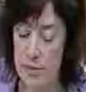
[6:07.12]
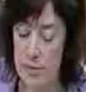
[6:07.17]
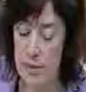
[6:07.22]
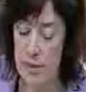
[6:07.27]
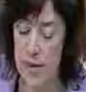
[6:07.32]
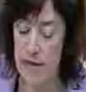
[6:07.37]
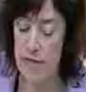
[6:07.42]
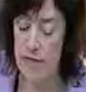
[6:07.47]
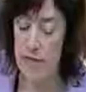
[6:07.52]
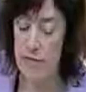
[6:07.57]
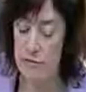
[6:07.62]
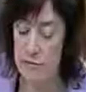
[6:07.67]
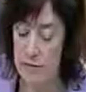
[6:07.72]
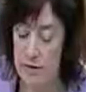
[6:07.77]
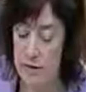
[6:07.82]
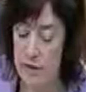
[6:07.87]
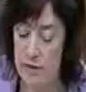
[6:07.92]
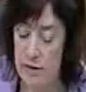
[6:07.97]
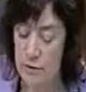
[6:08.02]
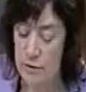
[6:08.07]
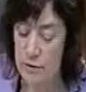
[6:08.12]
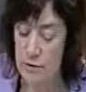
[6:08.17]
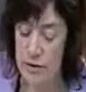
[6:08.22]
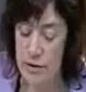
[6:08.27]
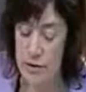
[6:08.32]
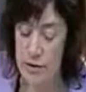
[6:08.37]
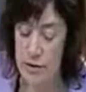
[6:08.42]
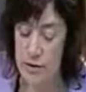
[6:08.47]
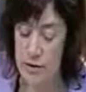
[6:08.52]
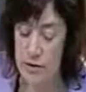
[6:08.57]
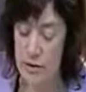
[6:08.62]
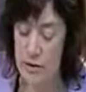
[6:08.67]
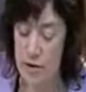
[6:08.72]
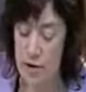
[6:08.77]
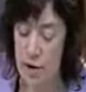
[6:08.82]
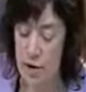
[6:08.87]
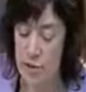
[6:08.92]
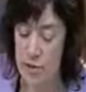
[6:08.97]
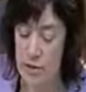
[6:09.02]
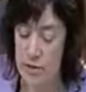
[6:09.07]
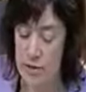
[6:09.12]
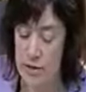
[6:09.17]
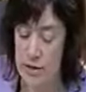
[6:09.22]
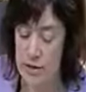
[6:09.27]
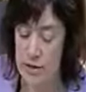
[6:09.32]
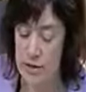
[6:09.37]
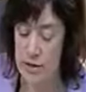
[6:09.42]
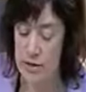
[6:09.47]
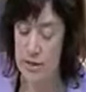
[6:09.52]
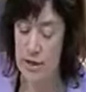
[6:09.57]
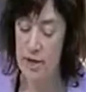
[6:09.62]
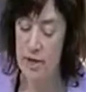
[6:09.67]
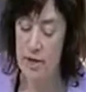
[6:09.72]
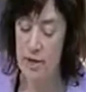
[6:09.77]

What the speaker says: on a path of radical reductions in carbon emissions.